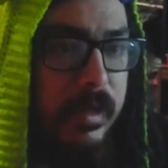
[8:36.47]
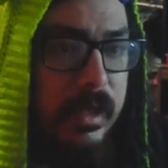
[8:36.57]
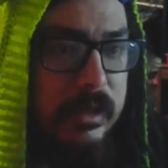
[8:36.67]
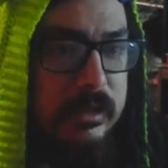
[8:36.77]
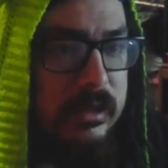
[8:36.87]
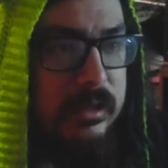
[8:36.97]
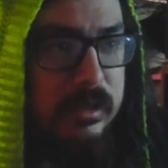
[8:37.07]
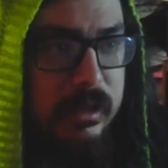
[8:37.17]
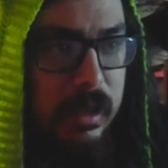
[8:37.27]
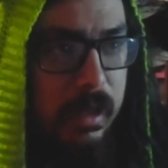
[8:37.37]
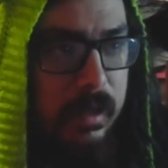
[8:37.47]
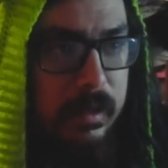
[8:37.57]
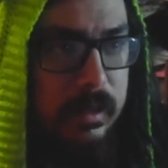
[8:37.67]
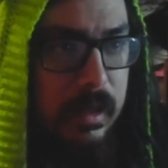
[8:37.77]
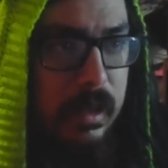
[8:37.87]
it's just they
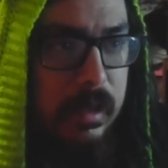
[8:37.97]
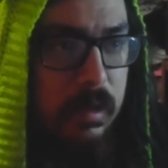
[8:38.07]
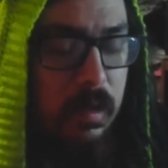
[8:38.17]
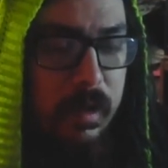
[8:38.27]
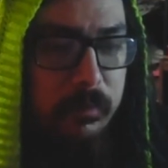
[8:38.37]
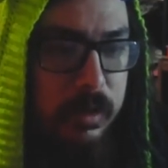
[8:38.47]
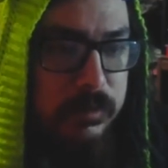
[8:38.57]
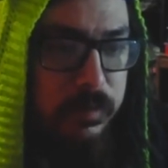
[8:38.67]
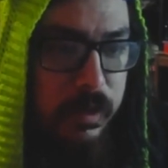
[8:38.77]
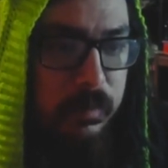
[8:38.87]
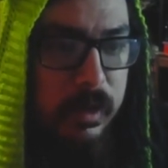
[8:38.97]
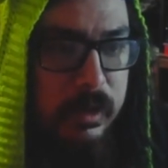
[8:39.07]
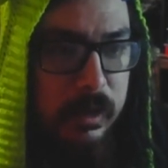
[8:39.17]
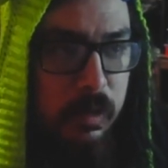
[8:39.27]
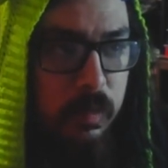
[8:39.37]
don't have much freedom like
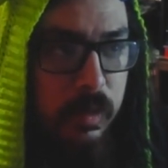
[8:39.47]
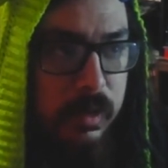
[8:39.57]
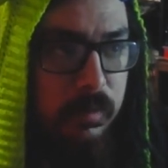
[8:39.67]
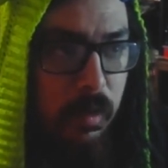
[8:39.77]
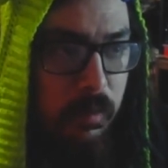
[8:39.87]
they do with more